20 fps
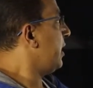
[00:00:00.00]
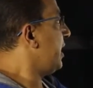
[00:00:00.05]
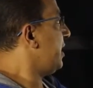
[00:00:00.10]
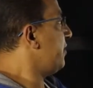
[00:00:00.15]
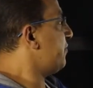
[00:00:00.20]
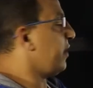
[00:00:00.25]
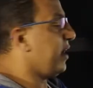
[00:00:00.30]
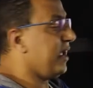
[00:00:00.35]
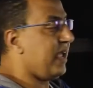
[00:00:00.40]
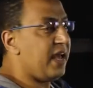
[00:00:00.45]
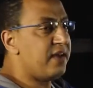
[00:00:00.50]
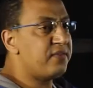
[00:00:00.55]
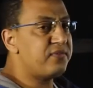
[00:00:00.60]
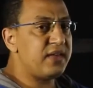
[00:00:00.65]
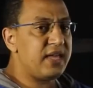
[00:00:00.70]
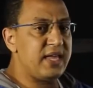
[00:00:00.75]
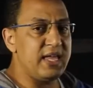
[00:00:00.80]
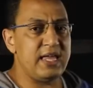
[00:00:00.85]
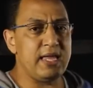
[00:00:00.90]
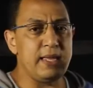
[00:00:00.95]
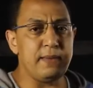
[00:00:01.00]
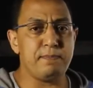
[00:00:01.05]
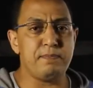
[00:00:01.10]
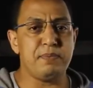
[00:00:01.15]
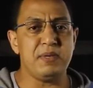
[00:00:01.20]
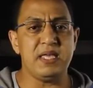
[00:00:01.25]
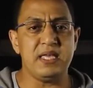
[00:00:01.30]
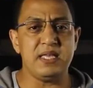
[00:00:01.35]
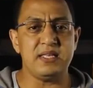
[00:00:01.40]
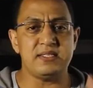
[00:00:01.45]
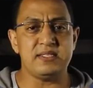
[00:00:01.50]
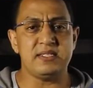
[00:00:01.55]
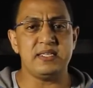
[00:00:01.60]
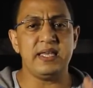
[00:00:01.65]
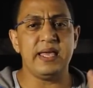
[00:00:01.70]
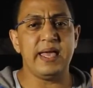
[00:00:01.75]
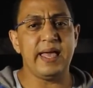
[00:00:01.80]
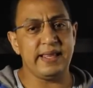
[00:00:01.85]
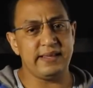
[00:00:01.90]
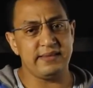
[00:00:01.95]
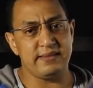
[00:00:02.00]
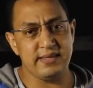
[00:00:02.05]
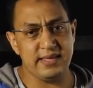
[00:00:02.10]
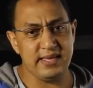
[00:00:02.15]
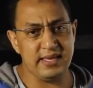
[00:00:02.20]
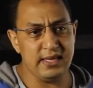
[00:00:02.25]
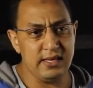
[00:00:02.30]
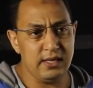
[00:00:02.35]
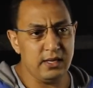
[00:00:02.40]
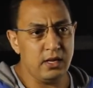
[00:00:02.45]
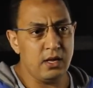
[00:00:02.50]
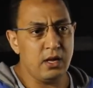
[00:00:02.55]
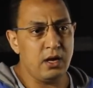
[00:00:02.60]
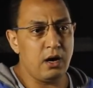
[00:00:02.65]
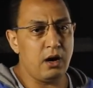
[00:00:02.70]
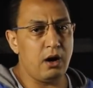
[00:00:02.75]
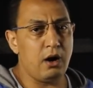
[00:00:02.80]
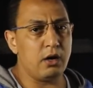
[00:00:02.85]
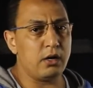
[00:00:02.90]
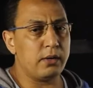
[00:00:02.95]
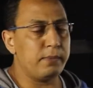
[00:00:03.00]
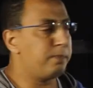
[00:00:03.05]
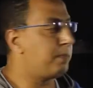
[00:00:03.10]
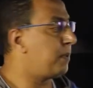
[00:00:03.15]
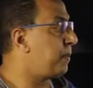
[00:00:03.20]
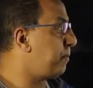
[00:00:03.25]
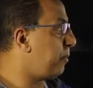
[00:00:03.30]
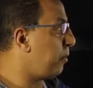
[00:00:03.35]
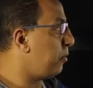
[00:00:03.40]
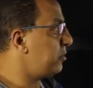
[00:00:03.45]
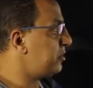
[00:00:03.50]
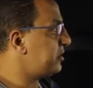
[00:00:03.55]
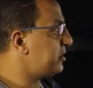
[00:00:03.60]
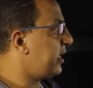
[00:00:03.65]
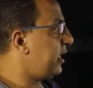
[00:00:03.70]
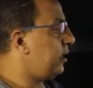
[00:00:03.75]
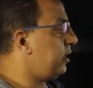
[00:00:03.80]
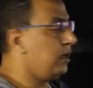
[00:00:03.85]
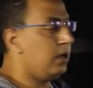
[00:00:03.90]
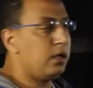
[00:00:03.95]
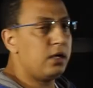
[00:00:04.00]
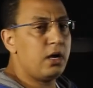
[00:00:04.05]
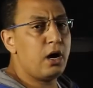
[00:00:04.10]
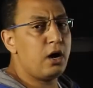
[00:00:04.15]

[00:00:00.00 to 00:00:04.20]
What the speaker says: If I have A, B, C, and D are proportional,